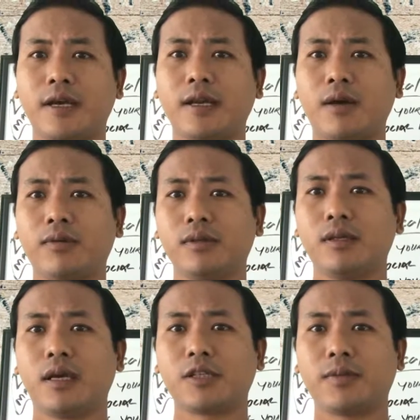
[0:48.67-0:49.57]
and I will
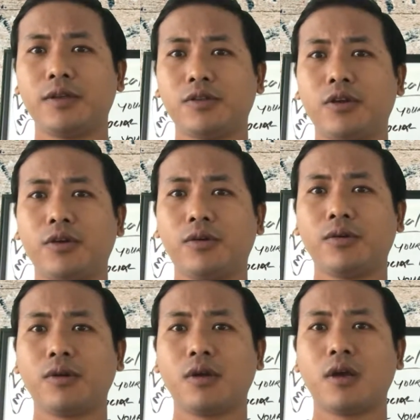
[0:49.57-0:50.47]
explain to you